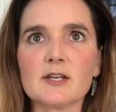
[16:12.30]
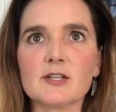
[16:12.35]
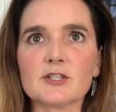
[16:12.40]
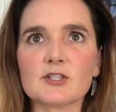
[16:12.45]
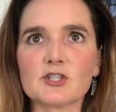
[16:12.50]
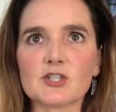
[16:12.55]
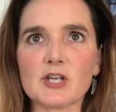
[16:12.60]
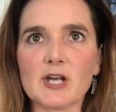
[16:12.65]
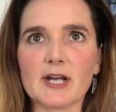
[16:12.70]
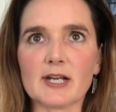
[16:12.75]

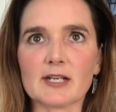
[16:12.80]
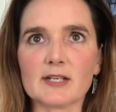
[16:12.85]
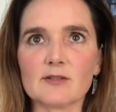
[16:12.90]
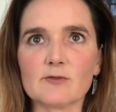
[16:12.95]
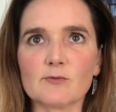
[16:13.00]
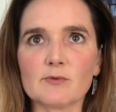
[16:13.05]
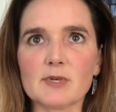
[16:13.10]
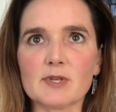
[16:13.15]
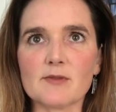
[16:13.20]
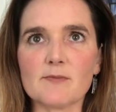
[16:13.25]
check
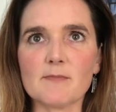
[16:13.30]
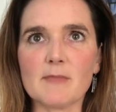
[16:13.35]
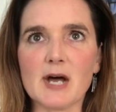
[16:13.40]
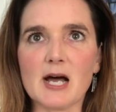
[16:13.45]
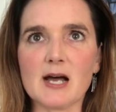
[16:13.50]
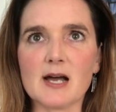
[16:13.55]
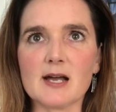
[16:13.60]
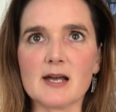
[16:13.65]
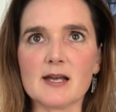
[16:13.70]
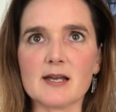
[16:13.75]
in with
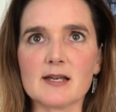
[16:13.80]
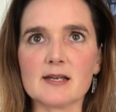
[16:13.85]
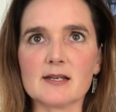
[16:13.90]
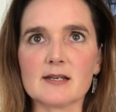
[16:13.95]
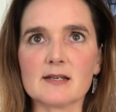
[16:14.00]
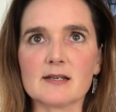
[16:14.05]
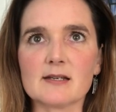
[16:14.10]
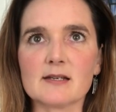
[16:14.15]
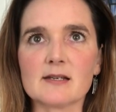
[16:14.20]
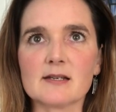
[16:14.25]
my
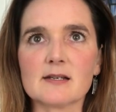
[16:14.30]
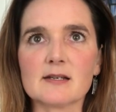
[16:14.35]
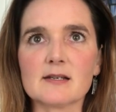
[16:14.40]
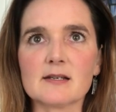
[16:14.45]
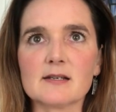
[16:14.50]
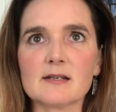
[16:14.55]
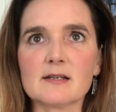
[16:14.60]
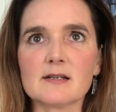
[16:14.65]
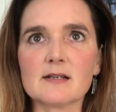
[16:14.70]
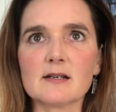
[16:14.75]

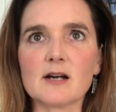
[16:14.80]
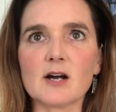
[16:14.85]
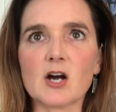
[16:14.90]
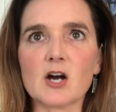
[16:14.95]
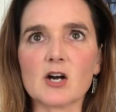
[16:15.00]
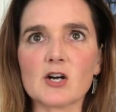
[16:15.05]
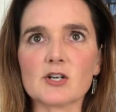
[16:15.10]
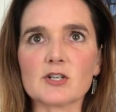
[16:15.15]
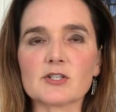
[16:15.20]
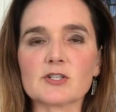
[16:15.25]

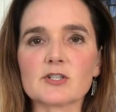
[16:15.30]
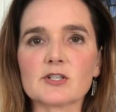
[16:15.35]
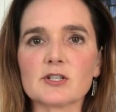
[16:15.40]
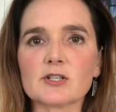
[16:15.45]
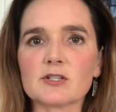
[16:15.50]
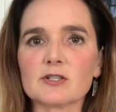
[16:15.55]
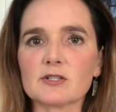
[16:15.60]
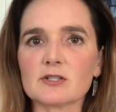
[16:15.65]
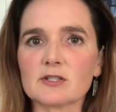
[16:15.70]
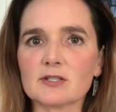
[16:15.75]
heart
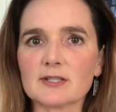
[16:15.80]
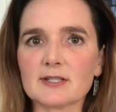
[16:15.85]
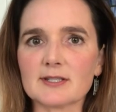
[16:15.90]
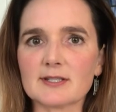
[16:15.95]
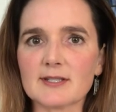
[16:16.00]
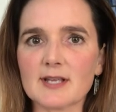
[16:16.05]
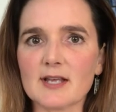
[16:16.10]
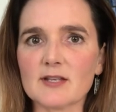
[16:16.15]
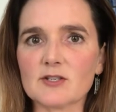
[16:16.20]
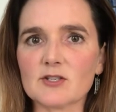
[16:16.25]

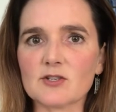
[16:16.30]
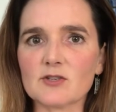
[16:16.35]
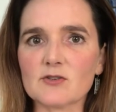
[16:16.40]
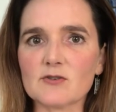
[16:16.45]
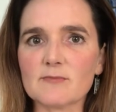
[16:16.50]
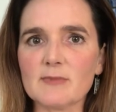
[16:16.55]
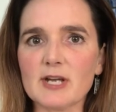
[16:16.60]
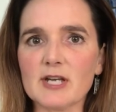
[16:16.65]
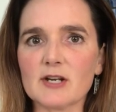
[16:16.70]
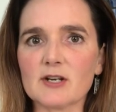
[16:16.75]
center,
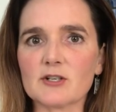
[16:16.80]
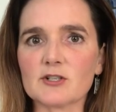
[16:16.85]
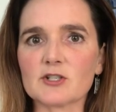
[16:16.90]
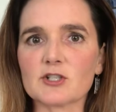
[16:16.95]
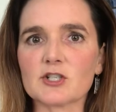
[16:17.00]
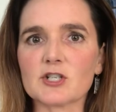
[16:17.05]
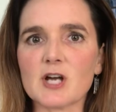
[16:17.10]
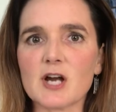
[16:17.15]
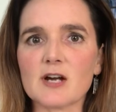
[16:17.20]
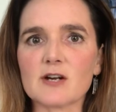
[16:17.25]
my heart
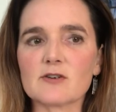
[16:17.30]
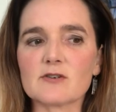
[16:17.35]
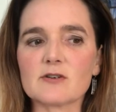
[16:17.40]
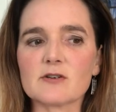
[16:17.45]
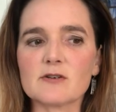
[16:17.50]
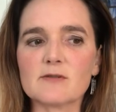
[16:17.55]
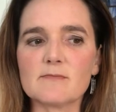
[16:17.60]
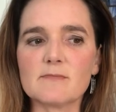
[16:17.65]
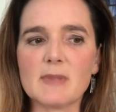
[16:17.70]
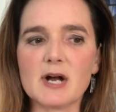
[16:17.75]

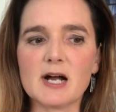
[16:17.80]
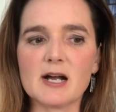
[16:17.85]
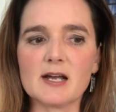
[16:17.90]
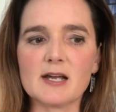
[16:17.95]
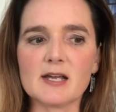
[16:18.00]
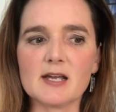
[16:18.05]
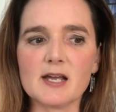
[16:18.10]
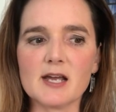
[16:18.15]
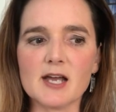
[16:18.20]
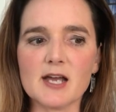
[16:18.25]
chakra, my
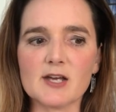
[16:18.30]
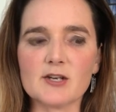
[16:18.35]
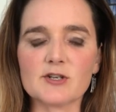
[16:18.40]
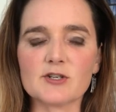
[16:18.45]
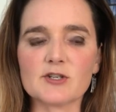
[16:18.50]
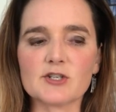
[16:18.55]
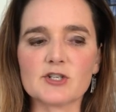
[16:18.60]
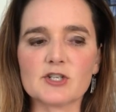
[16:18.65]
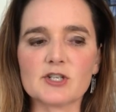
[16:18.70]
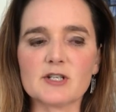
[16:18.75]

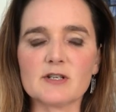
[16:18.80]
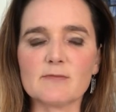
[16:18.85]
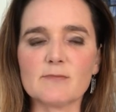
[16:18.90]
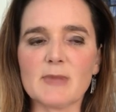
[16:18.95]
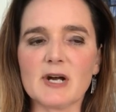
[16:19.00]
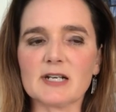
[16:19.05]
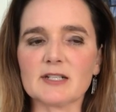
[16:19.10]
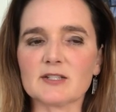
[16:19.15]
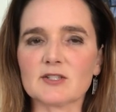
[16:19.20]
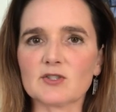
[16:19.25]
energy,
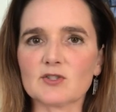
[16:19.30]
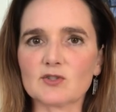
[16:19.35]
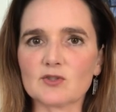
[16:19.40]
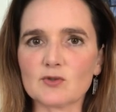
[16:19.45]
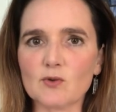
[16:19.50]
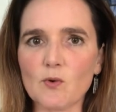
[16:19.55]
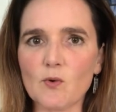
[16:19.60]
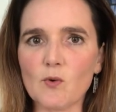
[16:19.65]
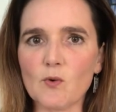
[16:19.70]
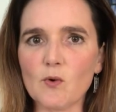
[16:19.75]
my
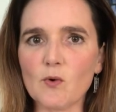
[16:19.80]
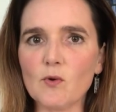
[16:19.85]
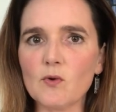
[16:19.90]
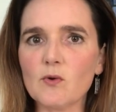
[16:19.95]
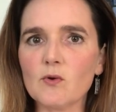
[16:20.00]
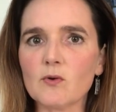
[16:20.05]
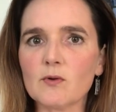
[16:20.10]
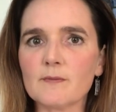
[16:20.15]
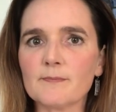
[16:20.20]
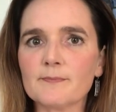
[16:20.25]
soul.
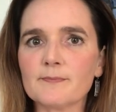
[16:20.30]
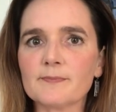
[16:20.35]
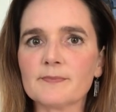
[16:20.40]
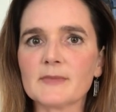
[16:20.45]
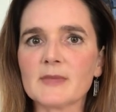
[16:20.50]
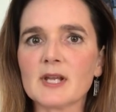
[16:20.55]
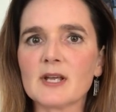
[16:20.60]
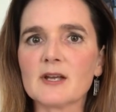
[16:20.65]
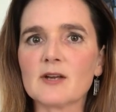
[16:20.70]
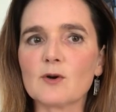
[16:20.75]

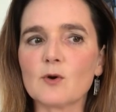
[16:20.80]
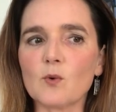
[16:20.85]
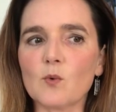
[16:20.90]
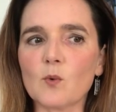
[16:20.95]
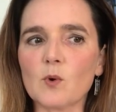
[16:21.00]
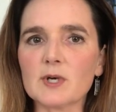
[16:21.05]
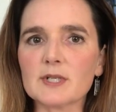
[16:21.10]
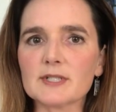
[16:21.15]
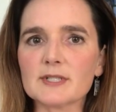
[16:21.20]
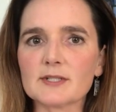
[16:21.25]

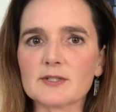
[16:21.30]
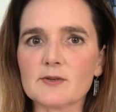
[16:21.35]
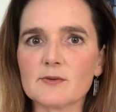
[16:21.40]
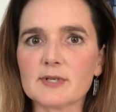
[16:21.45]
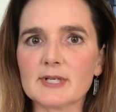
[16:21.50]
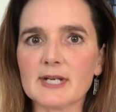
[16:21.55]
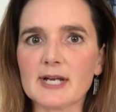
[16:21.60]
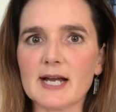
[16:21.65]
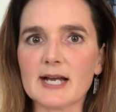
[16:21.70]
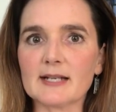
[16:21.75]
What's
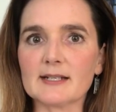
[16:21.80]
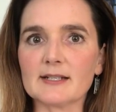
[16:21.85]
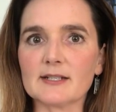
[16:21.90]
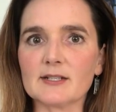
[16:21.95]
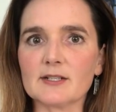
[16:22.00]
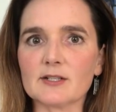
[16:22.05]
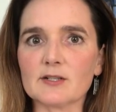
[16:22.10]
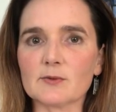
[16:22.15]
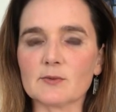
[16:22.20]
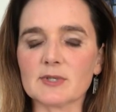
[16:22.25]
going on
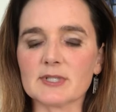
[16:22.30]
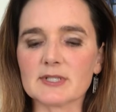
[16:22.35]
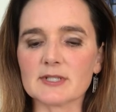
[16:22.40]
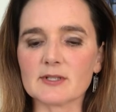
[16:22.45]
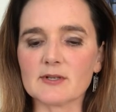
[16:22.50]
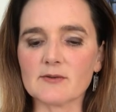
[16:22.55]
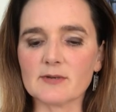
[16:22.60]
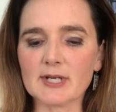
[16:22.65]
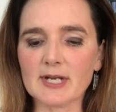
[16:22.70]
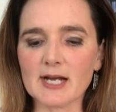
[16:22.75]
here? What's
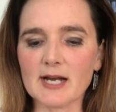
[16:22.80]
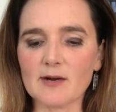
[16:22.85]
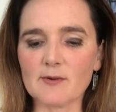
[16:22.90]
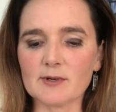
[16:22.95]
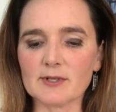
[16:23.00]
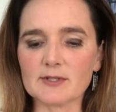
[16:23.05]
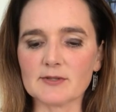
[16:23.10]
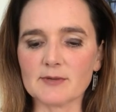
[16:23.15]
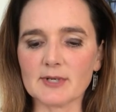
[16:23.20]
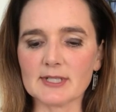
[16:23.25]
going on?
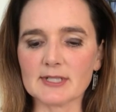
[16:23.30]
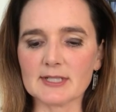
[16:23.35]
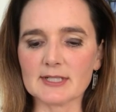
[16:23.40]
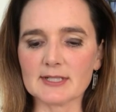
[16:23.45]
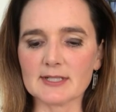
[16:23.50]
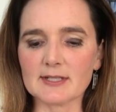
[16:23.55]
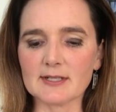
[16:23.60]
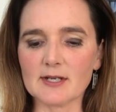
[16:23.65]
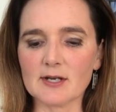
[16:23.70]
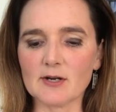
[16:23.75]
What do I need
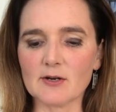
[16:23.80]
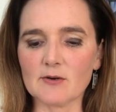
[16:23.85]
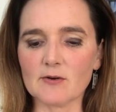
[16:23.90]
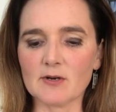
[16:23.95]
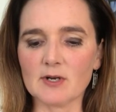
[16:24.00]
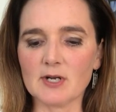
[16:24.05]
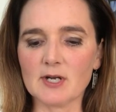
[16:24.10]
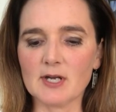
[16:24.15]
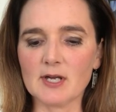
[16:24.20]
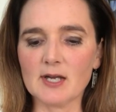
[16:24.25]
to know?
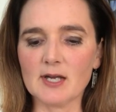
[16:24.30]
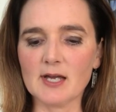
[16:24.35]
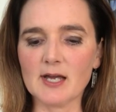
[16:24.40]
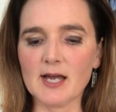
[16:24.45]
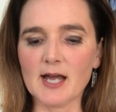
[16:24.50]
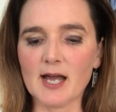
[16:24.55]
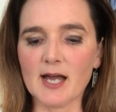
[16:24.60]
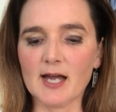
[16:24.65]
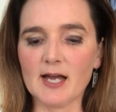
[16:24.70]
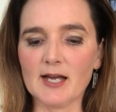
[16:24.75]

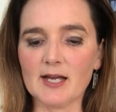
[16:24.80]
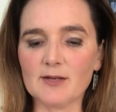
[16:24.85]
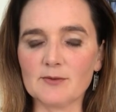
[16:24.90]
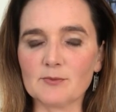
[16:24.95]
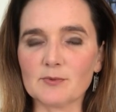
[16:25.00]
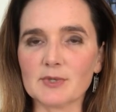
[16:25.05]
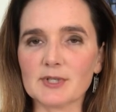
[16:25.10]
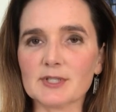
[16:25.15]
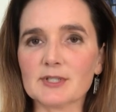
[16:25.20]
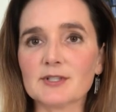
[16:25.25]
And
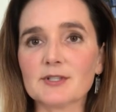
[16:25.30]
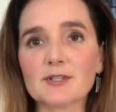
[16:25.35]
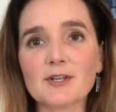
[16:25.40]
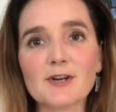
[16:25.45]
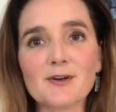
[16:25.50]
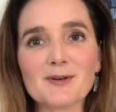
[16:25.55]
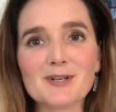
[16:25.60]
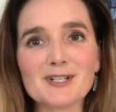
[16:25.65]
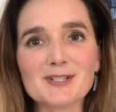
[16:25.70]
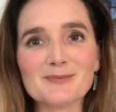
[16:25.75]
when you
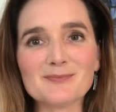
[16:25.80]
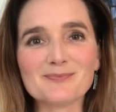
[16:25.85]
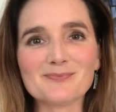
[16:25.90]
know it,